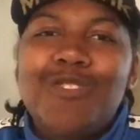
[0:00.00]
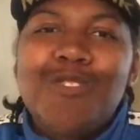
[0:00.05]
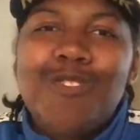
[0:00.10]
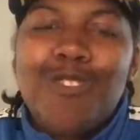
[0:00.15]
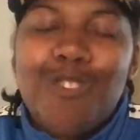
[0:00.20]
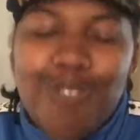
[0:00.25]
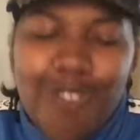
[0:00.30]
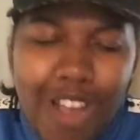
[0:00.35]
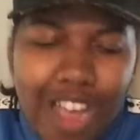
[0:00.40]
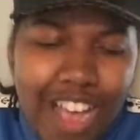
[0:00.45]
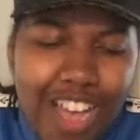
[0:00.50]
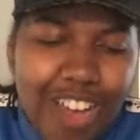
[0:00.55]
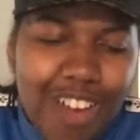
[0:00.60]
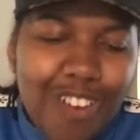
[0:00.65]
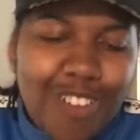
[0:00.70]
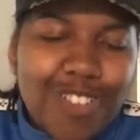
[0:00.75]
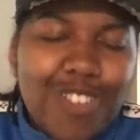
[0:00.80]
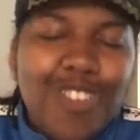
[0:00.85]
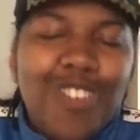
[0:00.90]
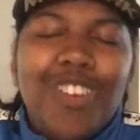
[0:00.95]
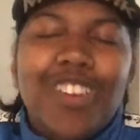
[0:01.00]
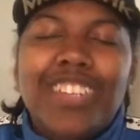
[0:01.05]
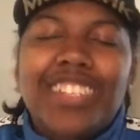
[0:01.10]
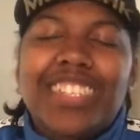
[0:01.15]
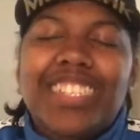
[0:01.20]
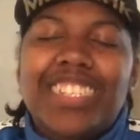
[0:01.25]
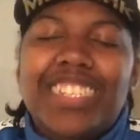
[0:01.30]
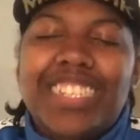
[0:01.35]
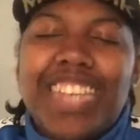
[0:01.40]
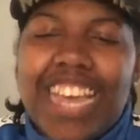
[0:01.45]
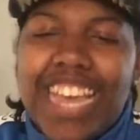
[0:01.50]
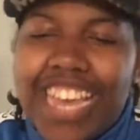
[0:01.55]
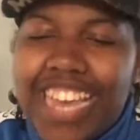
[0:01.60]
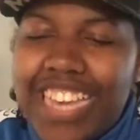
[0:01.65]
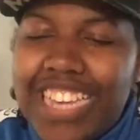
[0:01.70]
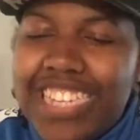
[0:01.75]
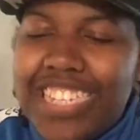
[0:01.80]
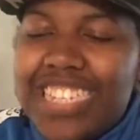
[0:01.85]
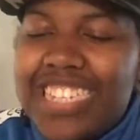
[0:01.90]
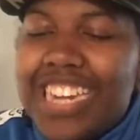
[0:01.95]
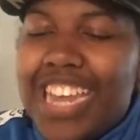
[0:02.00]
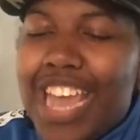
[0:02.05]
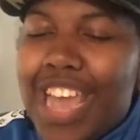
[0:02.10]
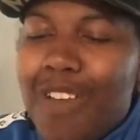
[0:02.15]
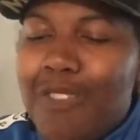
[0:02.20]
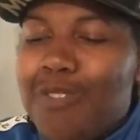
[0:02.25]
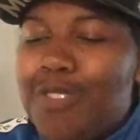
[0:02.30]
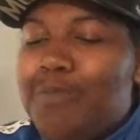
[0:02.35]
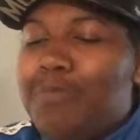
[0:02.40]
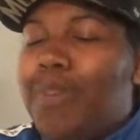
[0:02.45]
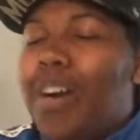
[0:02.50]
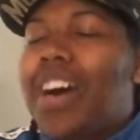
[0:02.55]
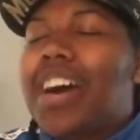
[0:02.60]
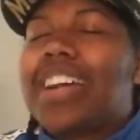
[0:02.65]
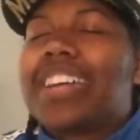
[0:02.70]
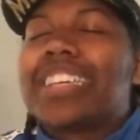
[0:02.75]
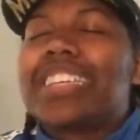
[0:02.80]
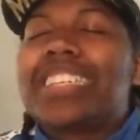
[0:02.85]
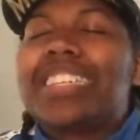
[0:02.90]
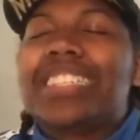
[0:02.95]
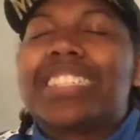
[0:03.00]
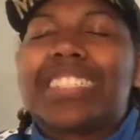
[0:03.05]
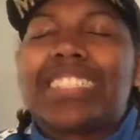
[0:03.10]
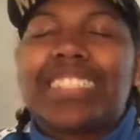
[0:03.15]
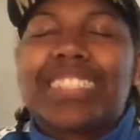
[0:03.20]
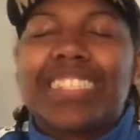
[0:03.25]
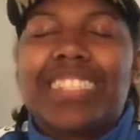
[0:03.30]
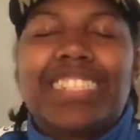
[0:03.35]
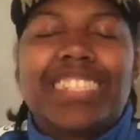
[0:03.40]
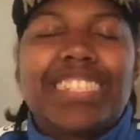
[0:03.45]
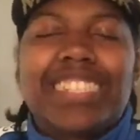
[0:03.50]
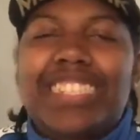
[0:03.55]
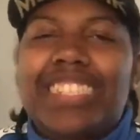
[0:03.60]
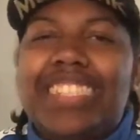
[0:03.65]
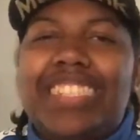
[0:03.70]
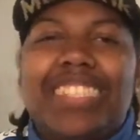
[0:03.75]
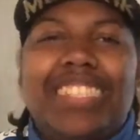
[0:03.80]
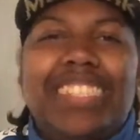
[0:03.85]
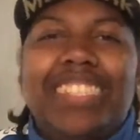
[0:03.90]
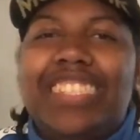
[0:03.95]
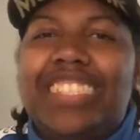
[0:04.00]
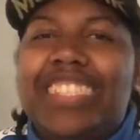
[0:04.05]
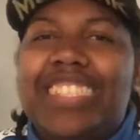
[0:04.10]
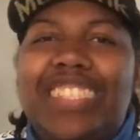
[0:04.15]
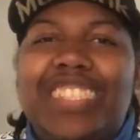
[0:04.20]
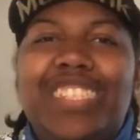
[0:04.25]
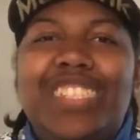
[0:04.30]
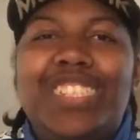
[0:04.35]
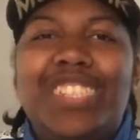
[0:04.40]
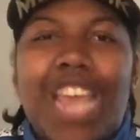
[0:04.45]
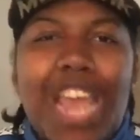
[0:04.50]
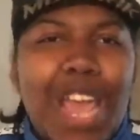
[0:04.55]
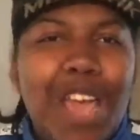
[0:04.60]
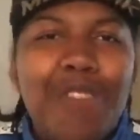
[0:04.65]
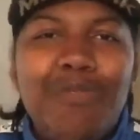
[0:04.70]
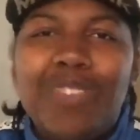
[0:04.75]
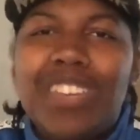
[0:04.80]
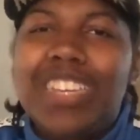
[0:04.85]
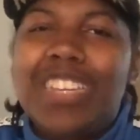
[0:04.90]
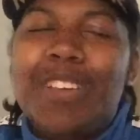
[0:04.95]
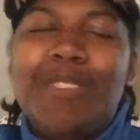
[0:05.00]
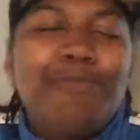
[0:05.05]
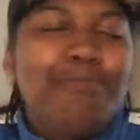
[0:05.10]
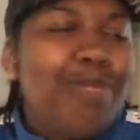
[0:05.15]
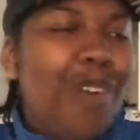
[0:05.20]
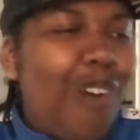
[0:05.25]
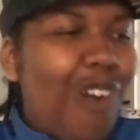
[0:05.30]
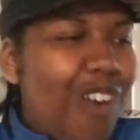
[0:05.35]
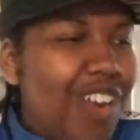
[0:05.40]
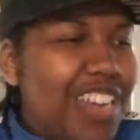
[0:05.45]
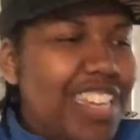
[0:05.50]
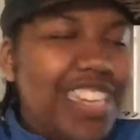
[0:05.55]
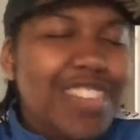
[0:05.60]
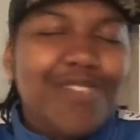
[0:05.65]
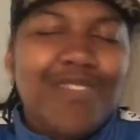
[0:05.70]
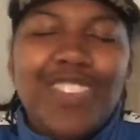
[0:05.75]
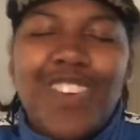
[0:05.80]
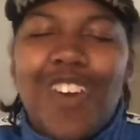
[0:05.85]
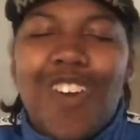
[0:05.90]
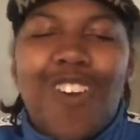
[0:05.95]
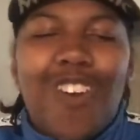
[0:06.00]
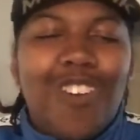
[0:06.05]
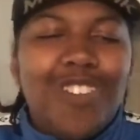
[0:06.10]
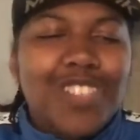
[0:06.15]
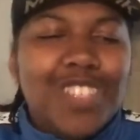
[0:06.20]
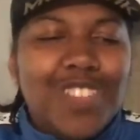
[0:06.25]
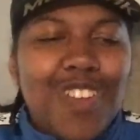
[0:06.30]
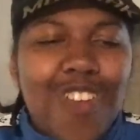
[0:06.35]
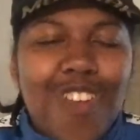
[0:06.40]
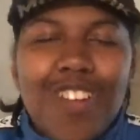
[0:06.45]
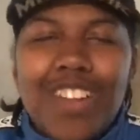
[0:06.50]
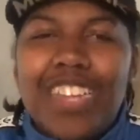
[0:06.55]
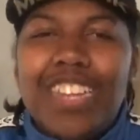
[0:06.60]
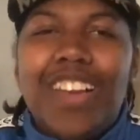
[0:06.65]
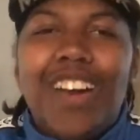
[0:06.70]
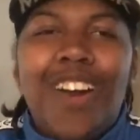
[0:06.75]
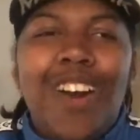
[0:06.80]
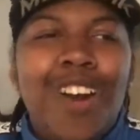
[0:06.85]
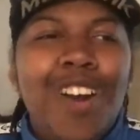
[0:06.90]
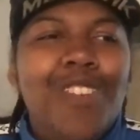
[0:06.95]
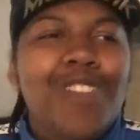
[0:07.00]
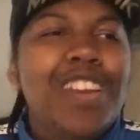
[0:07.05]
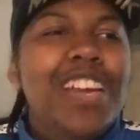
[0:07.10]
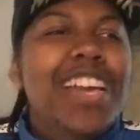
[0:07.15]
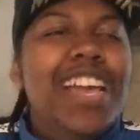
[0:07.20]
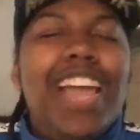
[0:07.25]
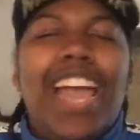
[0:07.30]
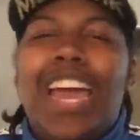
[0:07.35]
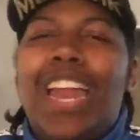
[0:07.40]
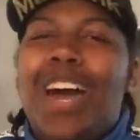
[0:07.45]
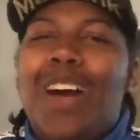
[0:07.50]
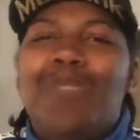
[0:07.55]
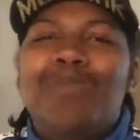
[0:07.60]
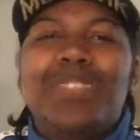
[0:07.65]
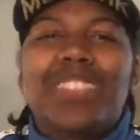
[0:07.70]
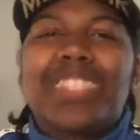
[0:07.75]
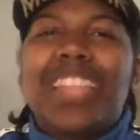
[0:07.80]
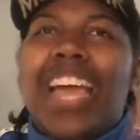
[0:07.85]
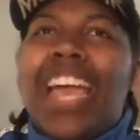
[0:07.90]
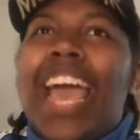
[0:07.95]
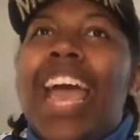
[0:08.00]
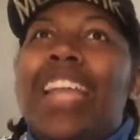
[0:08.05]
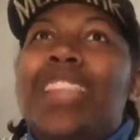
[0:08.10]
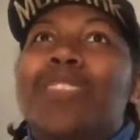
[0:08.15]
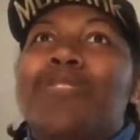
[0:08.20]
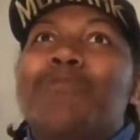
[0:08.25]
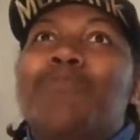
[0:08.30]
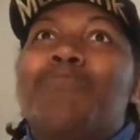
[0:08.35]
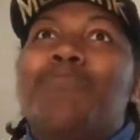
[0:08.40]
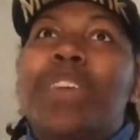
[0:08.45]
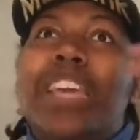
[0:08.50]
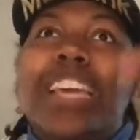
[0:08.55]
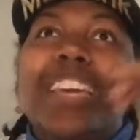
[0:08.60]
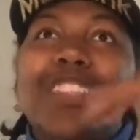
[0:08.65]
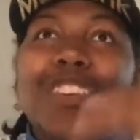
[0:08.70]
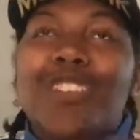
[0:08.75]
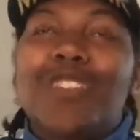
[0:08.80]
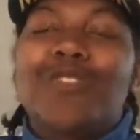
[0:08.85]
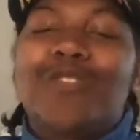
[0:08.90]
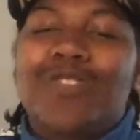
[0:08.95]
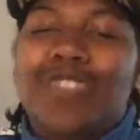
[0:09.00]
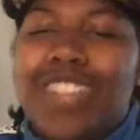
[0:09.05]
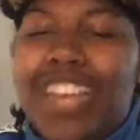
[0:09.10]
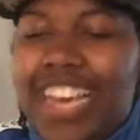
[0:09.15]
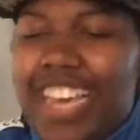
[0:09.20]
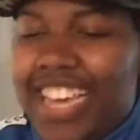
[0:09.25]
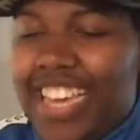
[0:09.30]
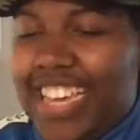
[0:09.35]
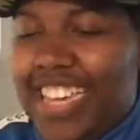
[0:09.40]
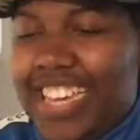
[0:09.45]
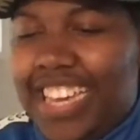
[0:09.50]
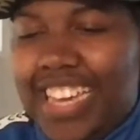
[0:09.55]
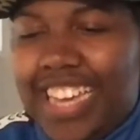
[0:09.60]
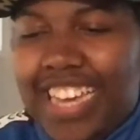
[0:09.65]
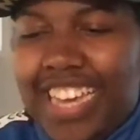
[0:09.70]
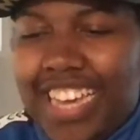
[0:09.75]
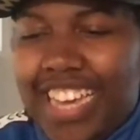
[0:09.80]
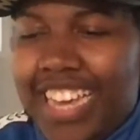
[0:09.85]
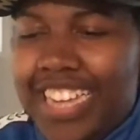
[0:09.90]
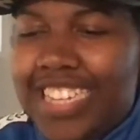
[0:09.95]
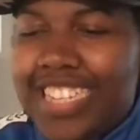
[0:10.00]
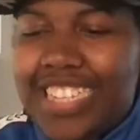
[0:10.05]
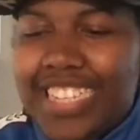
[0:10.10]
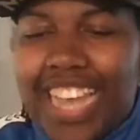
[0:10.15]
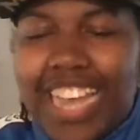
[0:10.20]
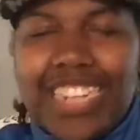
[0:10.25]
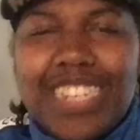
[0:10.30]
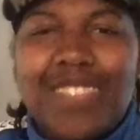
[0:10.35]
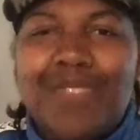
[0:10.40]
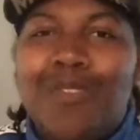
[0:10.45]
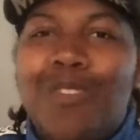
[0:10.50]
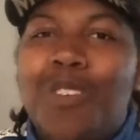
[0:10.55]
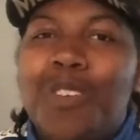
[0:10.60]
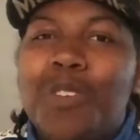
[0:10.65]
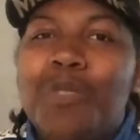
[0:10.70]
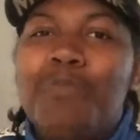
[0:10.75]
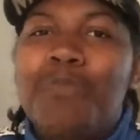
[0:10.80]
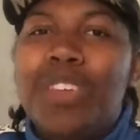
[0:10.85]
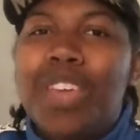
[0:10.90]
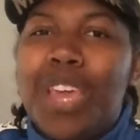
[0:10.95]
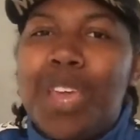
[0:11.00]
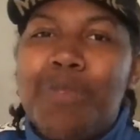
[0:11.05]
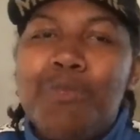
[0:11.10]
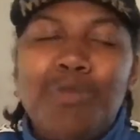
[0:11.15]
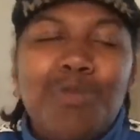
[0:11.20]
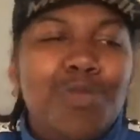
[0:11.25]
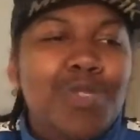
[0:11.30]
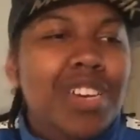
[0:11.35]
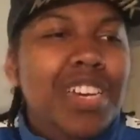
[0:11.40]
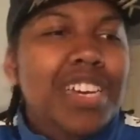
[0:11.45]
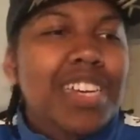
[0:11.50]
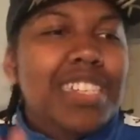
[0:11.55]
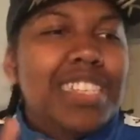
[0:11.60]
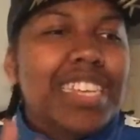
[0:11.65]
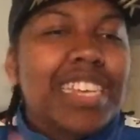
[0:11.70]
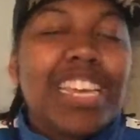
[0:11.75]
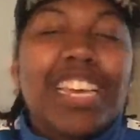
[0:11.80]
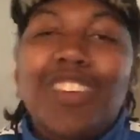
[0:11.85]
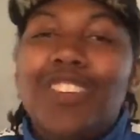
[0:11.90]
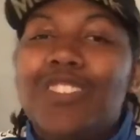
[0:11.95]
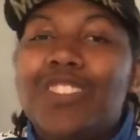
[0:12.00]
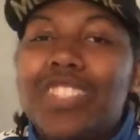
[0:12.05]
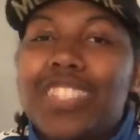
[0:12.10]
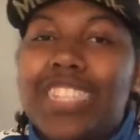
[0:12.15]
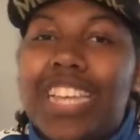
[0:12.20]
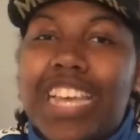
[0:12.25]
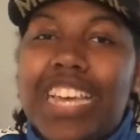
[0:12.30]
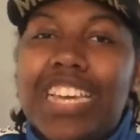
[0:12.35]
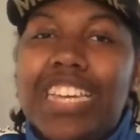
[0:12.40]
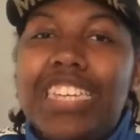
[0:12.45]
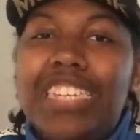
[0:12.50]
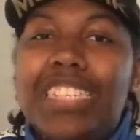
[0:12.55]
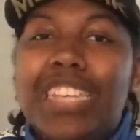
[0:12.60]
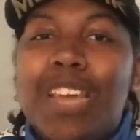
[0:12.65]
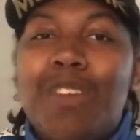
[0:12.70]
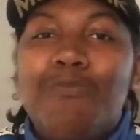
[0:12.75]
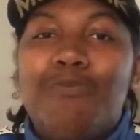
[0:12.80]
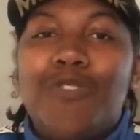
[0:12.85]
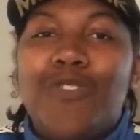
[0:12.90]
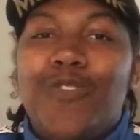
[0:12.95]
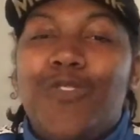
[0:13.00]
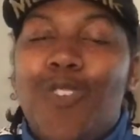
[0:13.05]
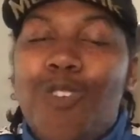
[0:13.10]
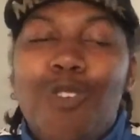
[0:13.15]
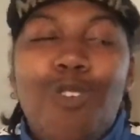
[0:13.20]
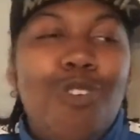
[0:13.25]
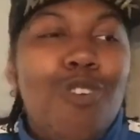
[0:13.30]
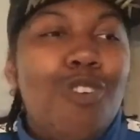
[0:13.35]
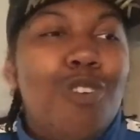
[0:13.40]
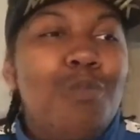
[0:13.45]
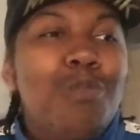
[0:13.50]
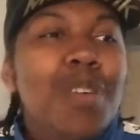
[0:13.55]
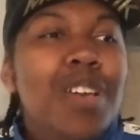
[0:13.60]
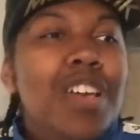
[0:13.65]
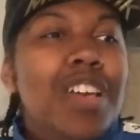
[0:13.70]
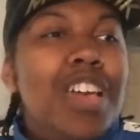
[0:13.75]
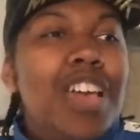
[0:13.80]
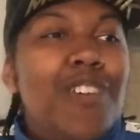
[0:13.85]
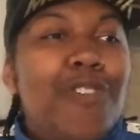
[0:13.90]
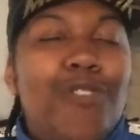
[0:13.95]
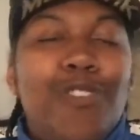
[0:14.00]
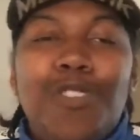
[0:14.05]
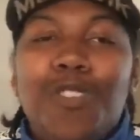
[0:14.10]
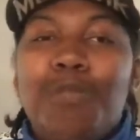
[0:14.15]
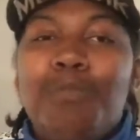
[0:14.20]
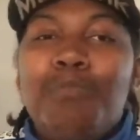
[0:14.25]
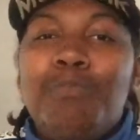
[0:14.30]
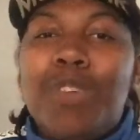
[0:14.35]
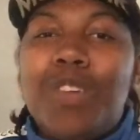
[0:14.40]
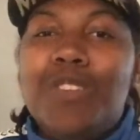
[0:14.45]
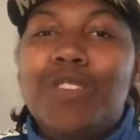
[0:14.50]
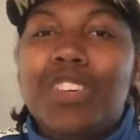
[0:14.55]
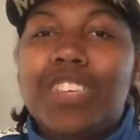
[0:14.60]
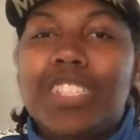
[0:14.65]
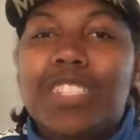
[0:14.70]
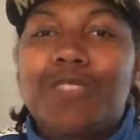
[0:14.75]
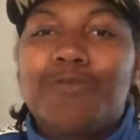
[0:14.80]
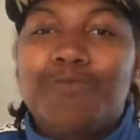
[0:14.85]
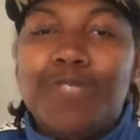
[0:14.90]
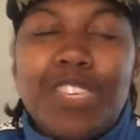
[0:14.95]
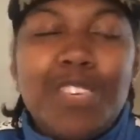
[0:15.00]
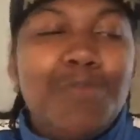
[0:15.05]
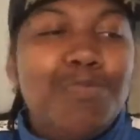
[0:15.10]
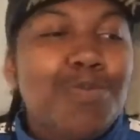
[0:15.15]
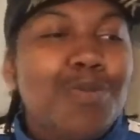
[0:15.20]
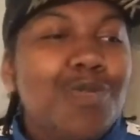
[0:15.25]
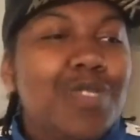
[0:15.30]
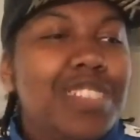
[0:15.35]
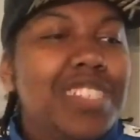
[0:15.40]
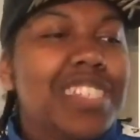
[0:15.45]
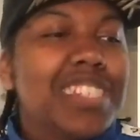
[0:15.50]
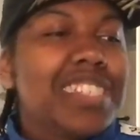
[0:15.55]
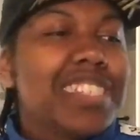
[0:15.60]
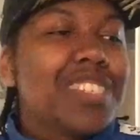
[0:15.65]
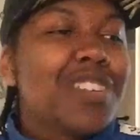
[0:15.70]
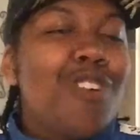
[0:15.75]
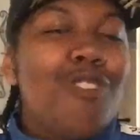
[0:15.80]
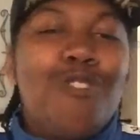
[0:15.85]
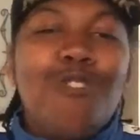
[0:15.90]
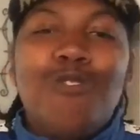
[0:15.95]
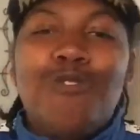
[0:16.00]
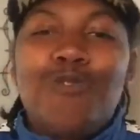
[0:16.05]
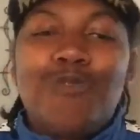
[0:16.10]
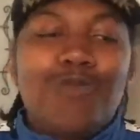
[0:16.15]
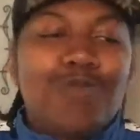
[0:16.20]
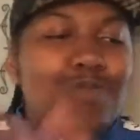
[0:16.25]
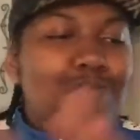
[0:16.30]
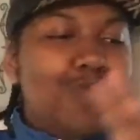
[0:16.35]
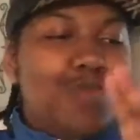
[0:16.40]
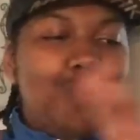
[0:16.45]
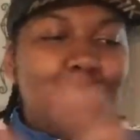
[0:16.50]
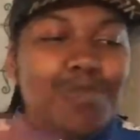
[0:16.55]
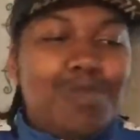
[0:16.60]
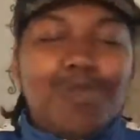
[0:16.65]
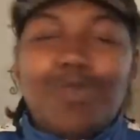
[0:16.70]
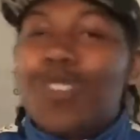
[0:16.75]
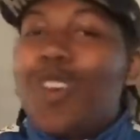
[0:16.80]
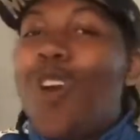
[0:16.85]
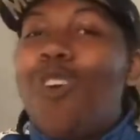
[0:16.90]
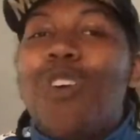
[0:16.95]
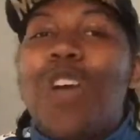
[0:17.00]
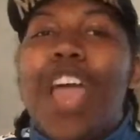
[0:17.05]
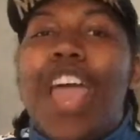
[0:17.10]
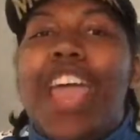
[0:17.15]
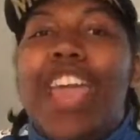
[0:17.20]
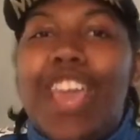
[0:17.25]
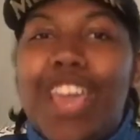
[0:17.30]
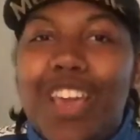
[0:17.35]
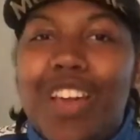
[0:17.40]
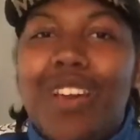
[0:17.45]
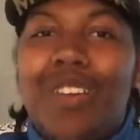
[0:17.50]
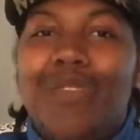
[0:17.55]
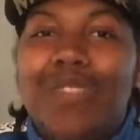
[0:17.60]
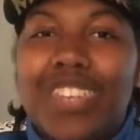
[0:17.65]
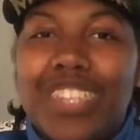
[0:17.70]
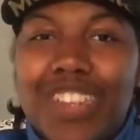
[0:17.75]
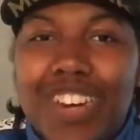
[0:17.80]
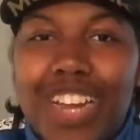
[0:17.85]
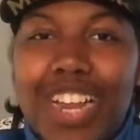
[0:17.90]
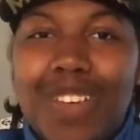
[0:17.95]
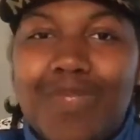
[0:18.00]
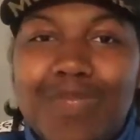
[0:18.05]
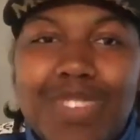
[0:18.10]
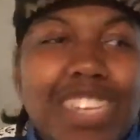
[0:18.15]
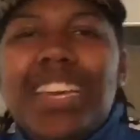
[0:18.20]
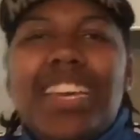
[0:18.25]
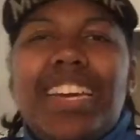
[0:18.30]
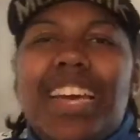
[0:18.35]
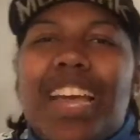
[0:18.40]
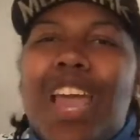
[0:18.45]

old crowd on a stage and everybody is just just jamming and partying. We are all turning up and I'm just like at the pinnacle. Like I just I just want to be able to get on stage and perform in front of millions of people and just go go ham. You know what I mean?